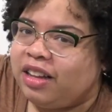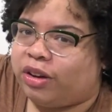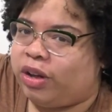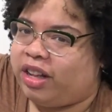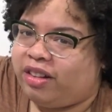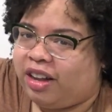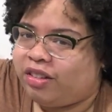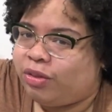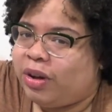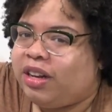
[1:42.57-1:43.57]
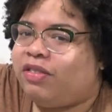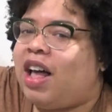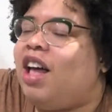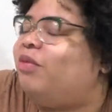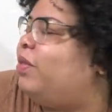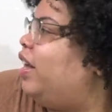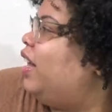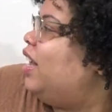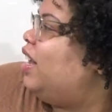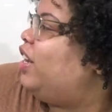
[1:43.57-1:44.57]
little, he's like twenty-five, but
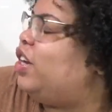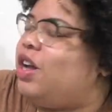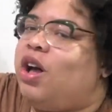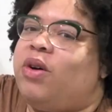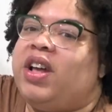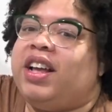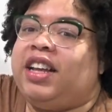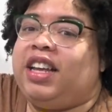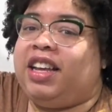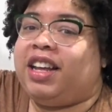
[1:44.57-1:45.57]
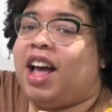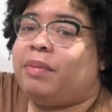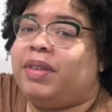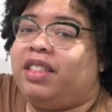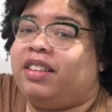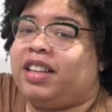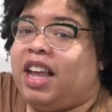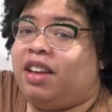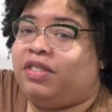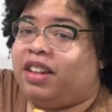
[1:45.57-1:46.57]
you know, he got me this
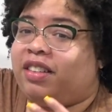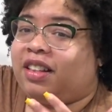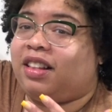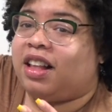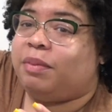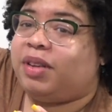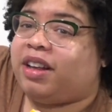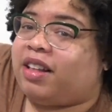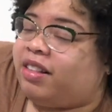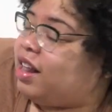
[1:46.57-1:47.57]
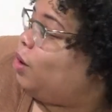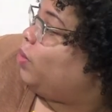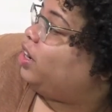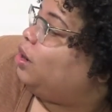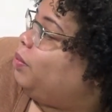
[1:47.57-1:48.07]
canvas because I said I wanted a